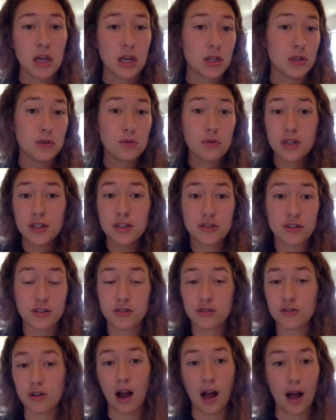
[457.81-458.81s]
You could
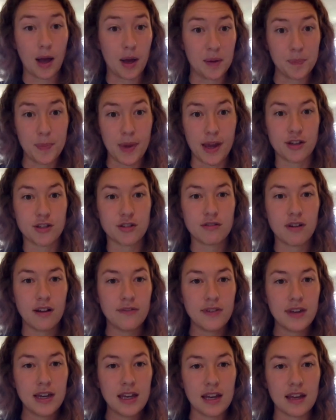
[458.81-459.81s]
just draw a picture of
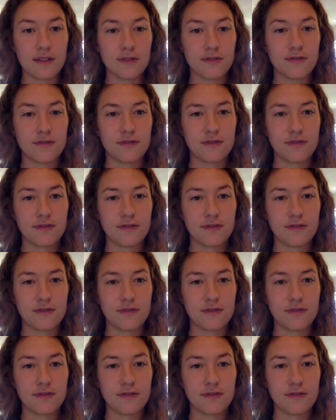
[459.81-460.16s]
it if